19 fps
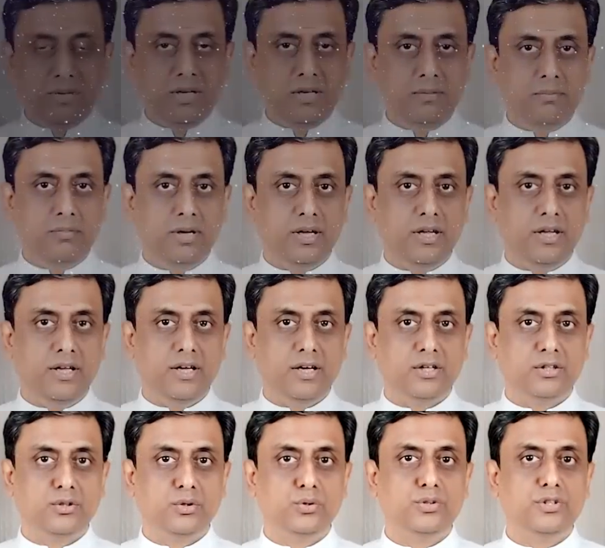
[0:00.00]
mean by
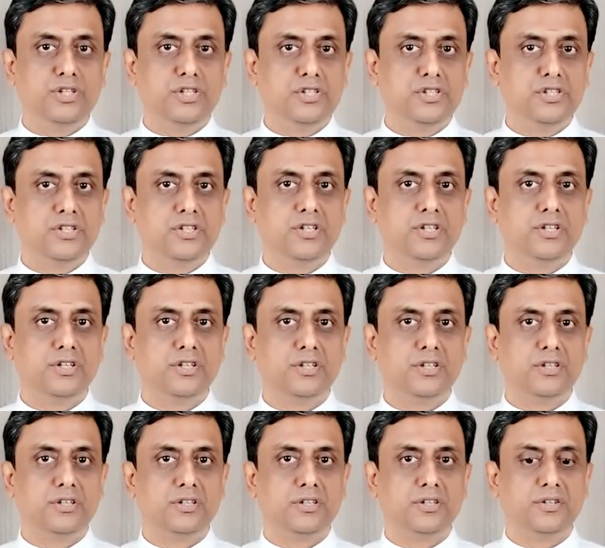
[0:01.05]
association here?
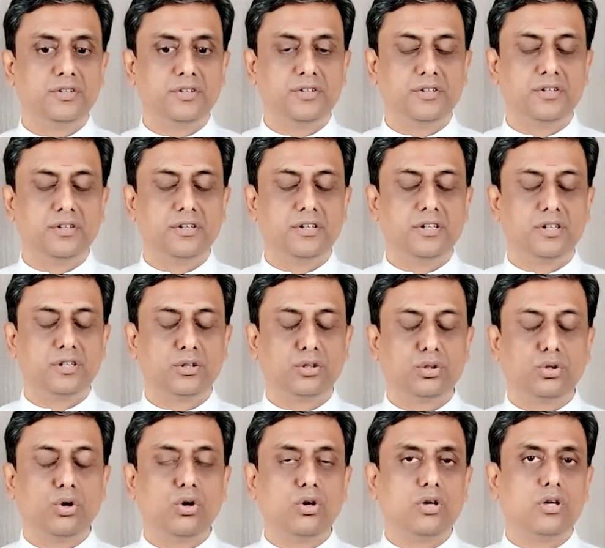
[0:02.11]

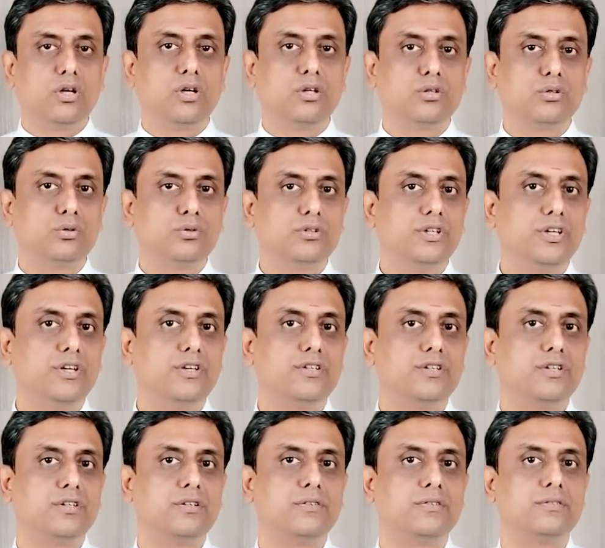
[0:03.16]
Thought
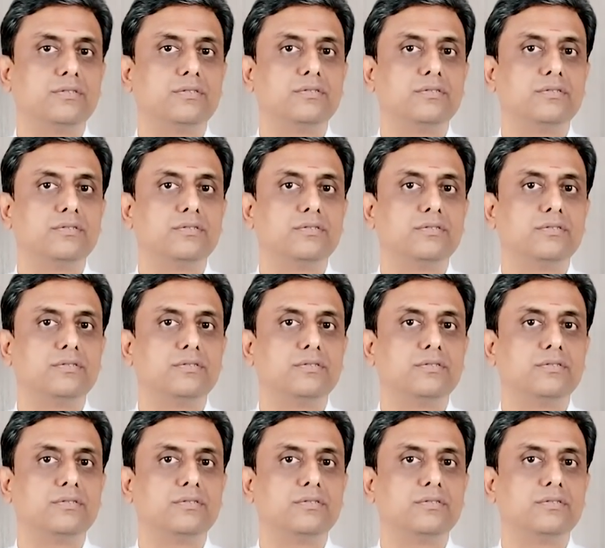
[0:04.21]
association.